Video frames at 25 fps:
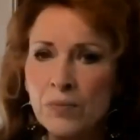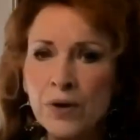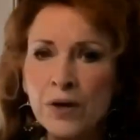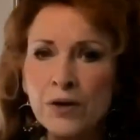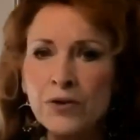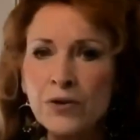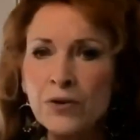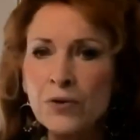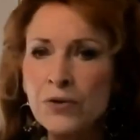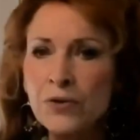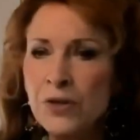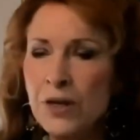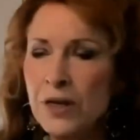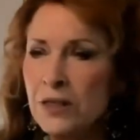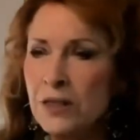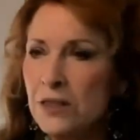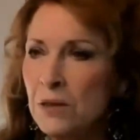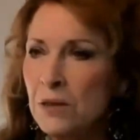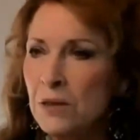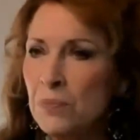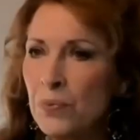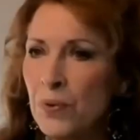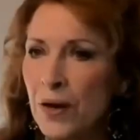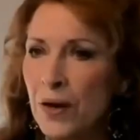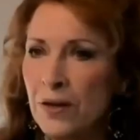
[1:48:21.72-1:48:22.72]
We do
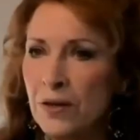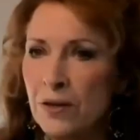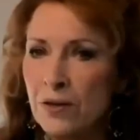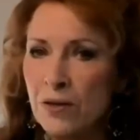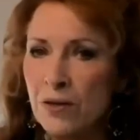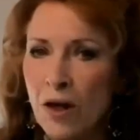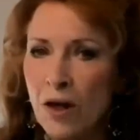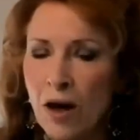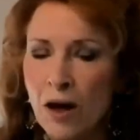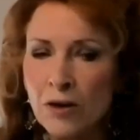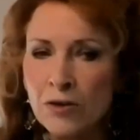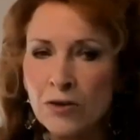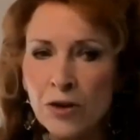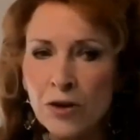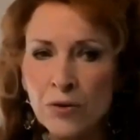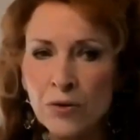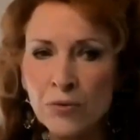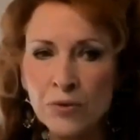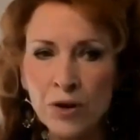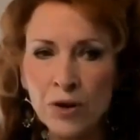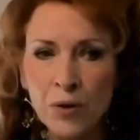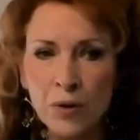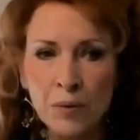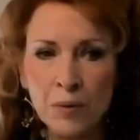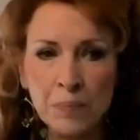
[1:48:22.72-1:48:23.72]
things and break the law and
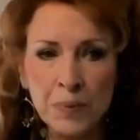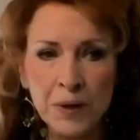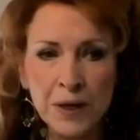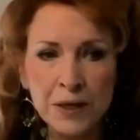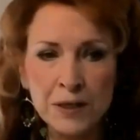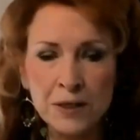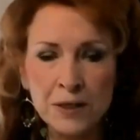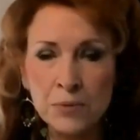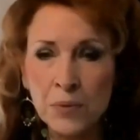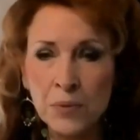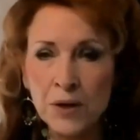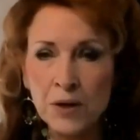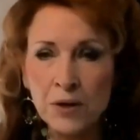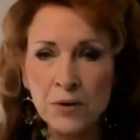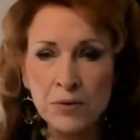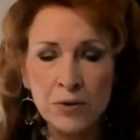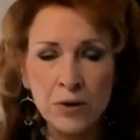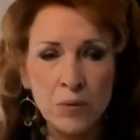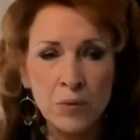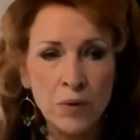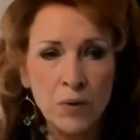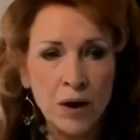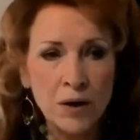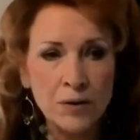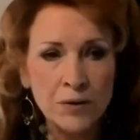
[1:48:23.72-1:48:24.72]
don't know it because we don't
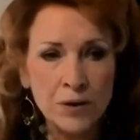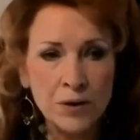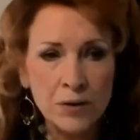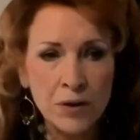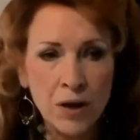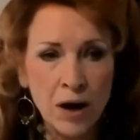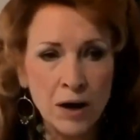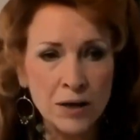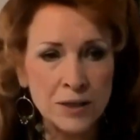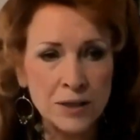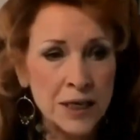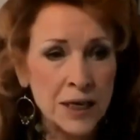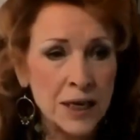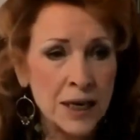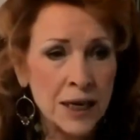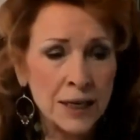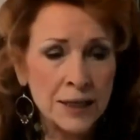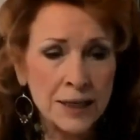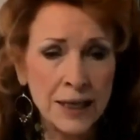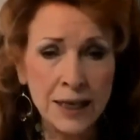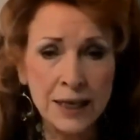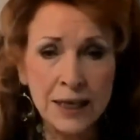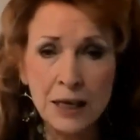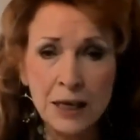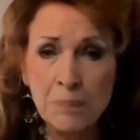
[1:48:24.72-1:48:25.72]
know all the laws.
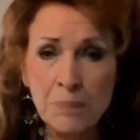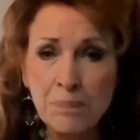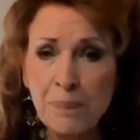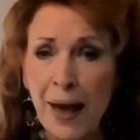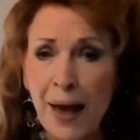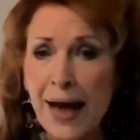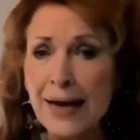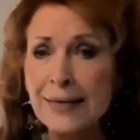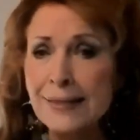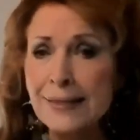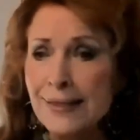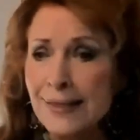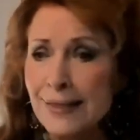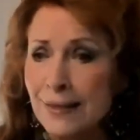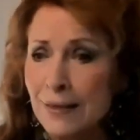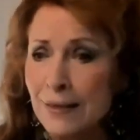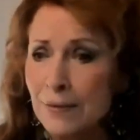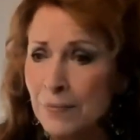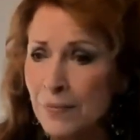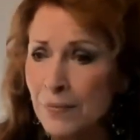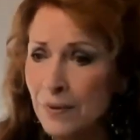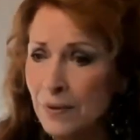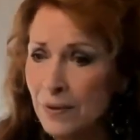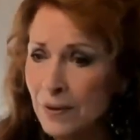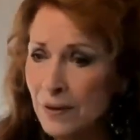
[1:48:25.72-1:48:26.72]
They keep passing
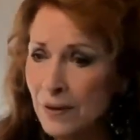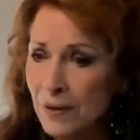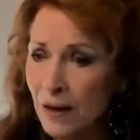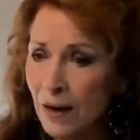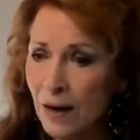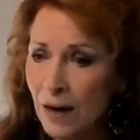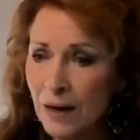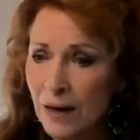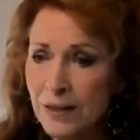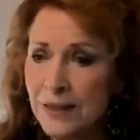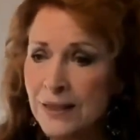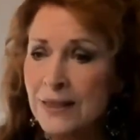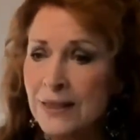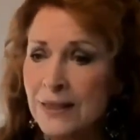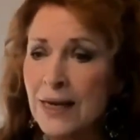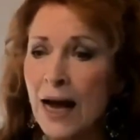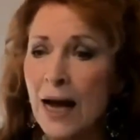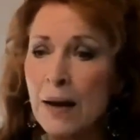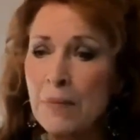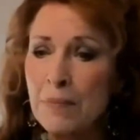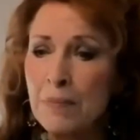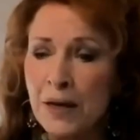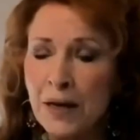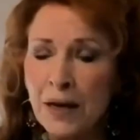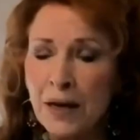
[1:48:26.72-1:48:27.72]
them all the
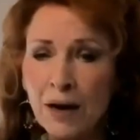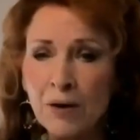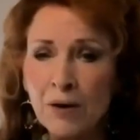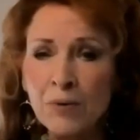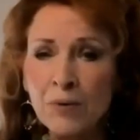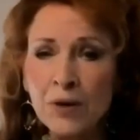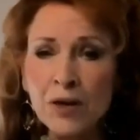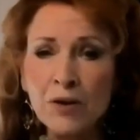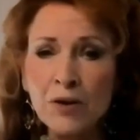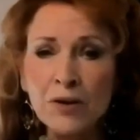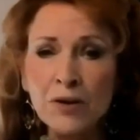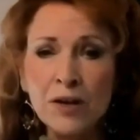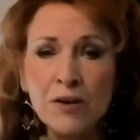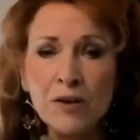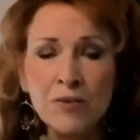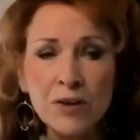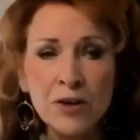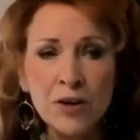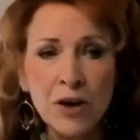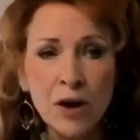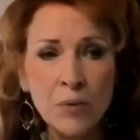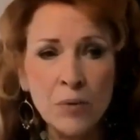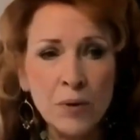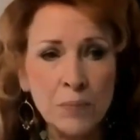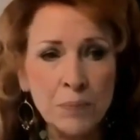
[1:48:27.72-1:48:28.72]
time, and we don't
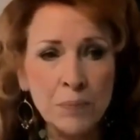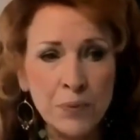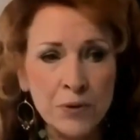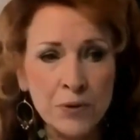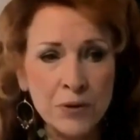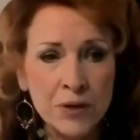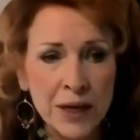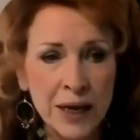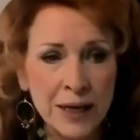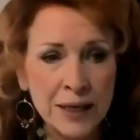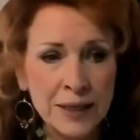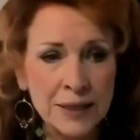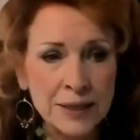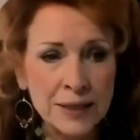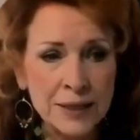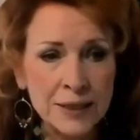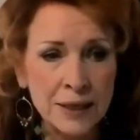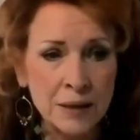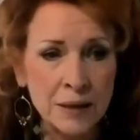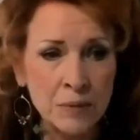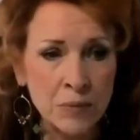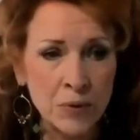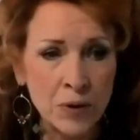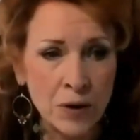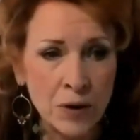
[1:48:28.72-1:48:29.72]
even know what pertains
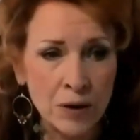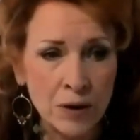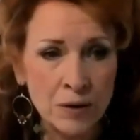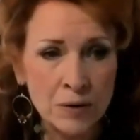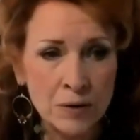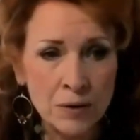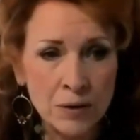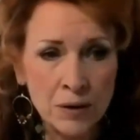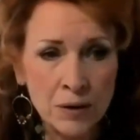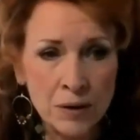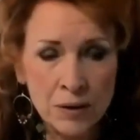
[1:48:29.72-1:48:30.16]
anymore.